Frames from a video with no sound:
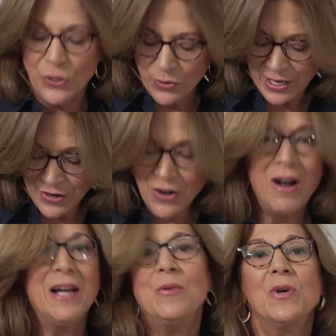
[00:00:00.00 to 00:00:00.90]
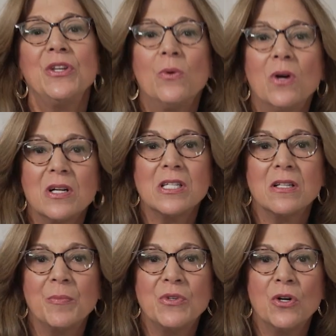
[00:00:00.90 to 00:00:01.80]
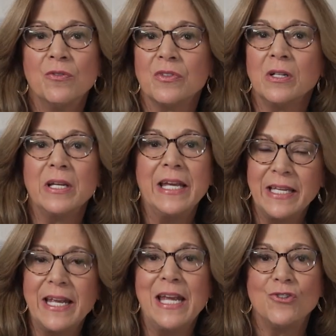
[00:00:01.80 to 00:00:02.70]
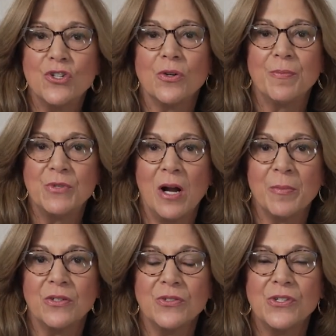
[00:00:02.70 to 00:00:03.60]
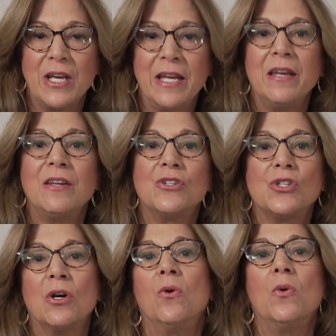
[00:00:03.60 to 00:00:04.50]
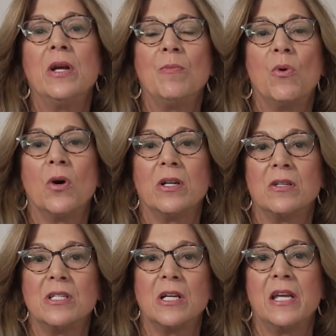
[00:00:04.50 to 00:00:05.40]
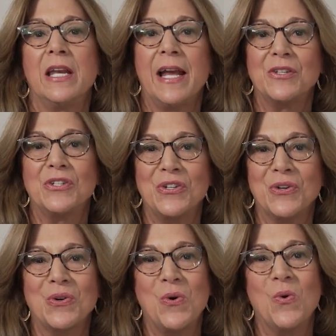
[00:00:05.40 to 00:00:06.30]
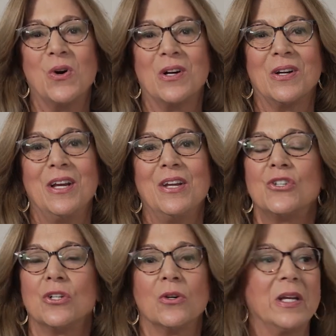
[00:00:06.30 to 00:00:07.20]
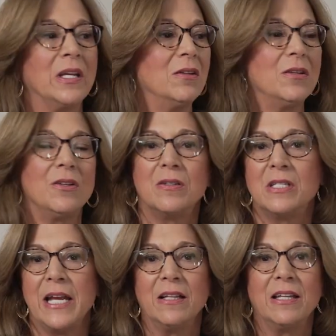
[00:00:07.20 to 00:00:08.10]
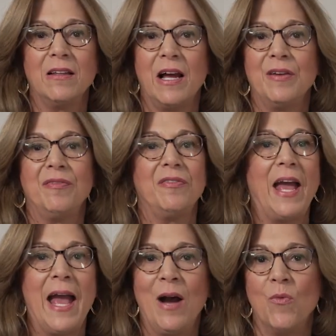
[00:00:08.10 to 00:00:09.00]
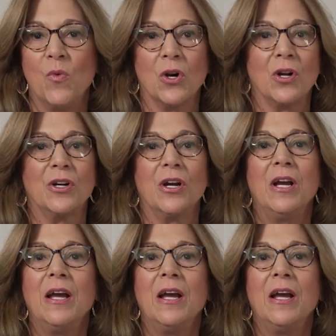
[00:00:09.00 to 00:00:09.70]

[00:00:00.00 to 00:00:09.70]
You cannot, when you are slumped over, engage your abdominals. And it is so important to connect to your core during daily life, at work.